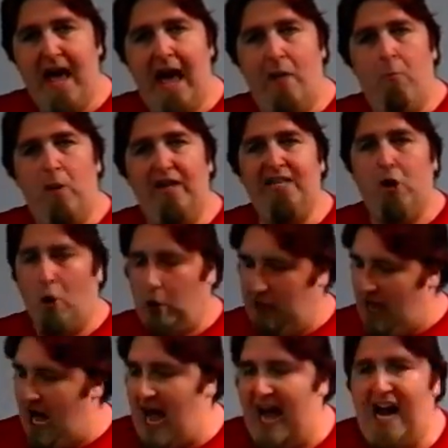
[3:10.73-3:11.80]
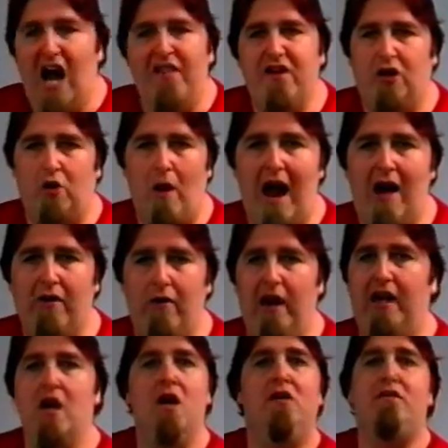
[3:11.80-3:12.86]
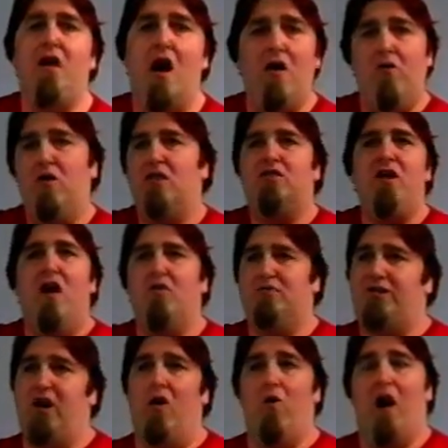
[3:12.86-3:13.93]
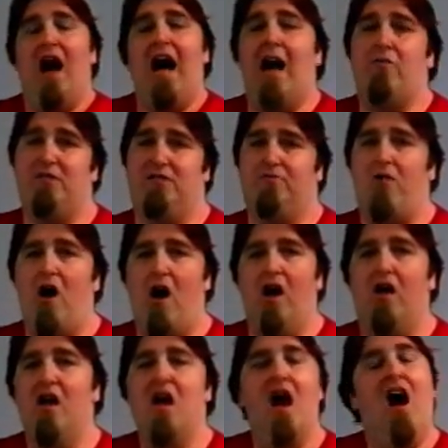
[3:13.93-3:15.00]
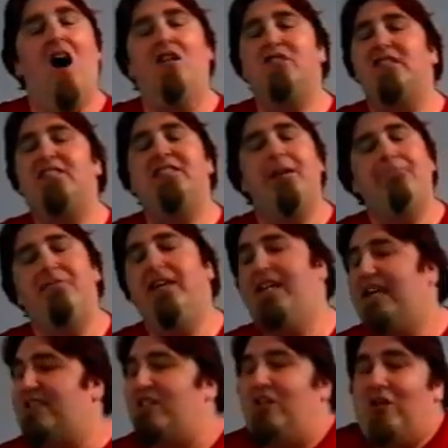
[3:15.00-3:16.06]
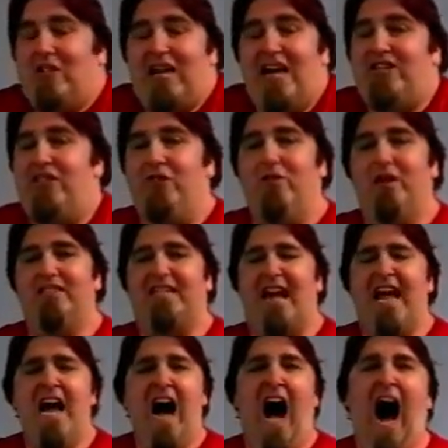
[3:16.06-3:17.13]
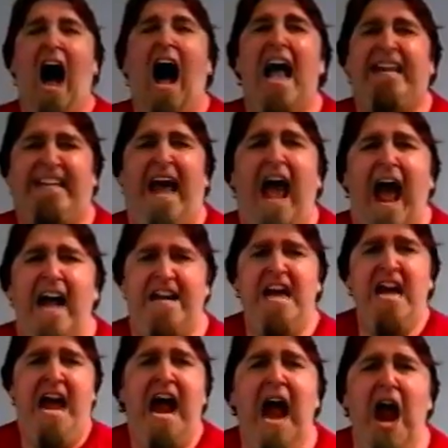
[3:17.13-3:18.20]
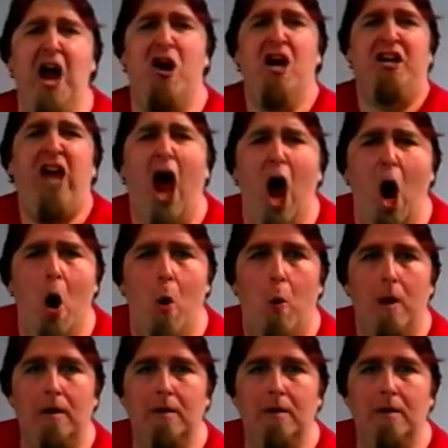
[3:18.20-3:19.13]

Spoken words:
And when you're lying on the ground going, no, no, don't, I was wrong, I'll just simply get to look at you and say, I can't hear you!